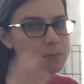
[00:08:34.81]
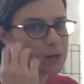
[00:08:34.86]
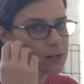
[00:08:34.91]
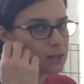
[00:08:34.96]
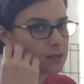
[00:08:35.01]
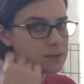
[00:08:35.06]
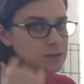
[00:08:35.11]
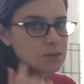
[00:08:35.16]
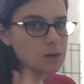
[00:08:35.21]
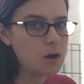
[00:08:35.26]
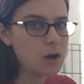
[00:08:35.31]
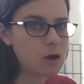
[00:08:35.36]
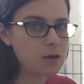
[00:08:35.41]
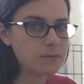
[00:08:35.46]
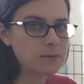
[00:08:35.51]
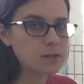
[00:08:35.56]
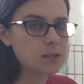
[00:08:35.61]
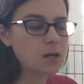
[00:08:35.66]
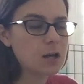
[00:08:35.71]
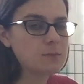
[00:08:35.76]
bunnies
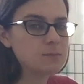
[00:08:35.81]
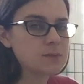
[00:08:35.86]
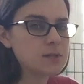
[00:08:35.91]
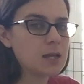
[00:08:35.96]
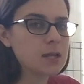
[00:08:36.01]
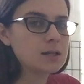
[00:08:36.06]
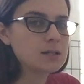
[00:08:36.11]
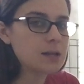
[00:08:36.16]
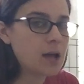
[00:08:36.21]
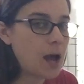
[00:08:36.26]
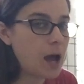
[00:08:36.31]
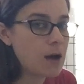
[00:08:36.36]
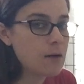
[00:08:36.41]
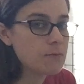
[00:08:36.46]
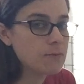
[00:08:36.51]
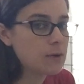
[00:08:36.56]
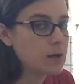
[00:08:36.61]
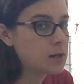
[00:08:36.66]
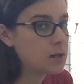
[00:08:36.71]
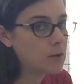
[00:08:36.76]
oftentimes like to
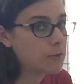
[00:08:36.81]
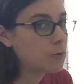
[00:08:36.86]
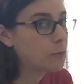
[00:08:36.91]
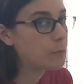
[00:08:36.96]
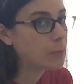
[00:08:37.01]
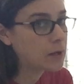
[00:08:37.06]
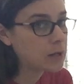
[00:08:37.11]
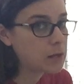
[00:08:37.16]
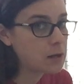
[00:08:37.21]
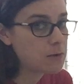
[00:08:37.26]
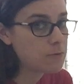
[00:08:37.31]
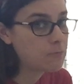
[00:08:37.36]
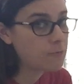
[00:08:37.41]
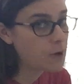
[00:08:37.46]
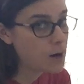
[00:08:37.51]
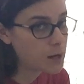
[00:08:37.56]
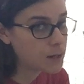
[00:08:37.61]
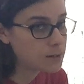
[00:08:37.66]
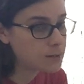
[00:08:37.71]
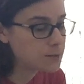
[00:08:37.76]
have another bunny
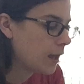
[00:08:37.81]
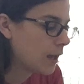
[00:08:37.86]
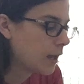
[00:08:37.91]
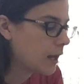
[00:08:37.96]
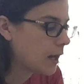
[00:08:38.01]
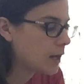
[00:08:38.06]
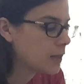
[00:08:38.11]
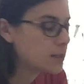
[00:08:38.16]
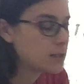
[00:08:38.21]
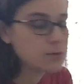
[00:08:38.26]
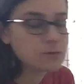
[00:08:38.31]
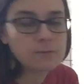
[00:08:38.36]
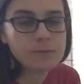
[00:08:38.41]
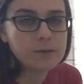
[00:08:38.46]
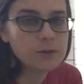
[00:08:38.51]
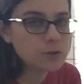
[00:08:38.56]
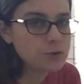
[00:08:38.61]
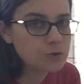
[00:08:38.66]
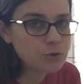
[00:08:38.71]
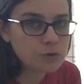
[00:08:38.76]
friend, and they're
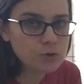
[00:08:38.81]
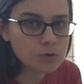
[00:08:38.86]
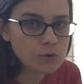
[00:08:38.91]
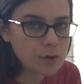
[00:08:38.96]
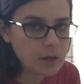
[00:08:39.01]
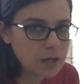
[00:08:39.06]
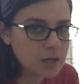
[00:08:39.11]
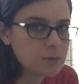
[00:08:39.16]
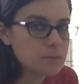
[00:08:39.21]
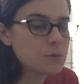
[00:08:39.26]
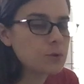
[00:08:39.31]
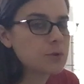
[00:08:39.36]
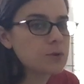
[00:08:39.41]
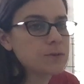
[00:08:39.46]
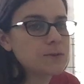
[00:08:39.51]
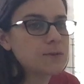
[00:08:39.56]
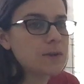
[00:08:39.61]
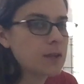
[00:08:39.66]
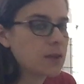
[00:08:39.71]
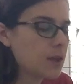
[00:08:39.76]
very social
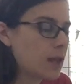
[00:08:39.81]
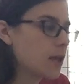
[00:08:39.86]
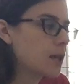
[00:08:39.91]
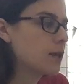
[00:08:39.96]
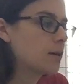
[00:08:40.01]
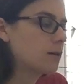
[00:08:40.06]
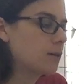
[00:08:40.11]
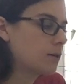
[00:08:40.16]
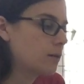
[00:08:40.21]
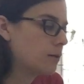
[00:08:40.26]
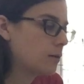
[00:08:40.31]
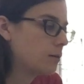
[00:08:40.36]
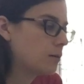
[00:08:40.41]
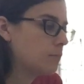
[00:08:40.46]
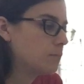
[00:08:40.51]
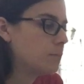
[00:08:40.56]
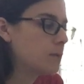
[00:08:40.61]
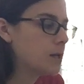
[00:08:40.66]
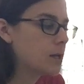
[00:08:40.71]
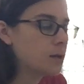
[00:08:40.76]
animals. They like
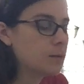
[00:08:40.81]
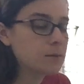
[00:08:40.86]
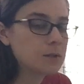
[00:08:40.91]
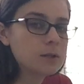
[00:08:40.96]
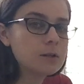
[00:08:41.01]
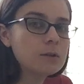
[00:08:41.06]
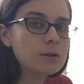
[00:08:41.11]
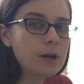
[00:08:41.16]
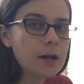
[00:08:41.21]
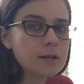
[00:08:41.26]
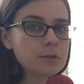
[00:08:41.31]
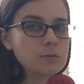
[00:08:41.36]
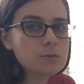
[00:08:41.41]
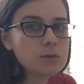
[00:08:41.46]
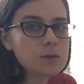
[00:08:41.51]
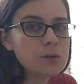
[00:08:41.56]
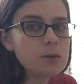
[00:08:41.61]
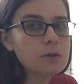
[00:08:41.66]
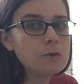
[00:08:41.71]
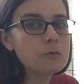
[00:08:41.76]
being able to interact
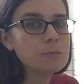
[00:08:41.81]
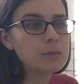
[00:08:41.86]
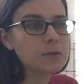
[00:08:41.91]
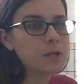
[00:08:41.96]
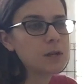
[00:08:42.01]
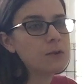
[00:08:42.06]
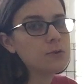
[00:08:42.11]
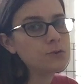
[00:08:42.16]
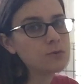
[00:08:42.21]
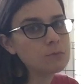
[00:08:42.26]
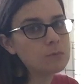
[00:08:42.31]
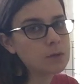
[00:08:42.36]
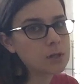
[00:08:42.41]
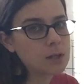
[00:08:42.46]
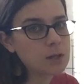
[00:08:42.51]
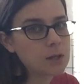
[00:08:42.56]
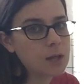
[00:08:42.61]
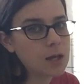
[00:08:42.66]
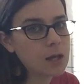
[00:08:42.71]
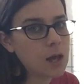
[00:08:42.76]
with you, but they also
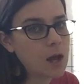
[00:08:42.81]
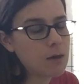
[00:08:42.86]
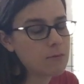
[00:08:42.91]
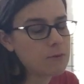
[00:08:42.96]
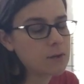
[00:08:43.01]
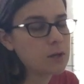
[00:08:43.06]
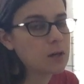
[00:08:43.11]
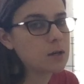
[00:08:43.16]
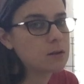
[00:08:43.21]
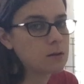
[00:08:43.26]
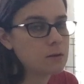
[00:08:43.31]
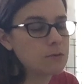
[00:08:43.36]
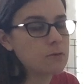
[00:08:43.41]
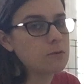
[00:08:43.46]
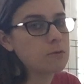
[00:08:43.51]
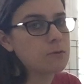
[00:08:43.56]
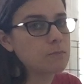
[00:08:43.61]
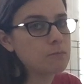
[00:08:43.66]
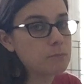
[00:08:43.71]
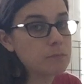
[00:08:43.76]
really like having
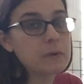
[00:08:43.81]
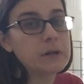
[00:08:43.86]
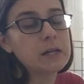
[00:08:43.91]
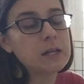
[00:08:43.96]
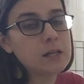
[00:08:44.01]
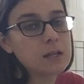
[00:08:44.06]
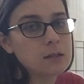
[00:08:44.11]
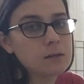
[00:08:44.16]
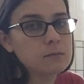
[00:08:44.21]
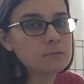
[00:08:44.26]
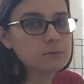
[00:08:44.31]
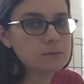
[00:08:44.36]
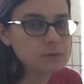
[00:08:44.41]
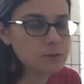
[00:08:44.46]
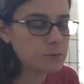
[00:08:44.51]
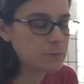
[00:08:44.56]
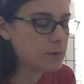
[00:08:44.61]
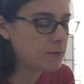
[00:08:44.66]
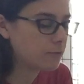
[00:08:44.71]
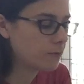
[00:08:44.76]
another bunny
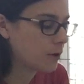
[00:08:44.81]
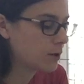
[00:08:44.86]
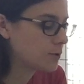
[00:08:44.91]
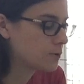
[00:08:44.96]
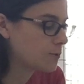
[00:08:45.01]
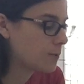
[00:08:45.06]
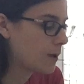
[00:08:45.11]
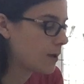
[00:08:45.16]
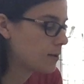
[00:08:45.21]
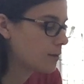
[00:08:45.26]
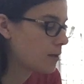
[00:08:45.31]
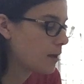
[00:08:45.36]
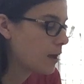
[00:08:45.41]
to be friends with.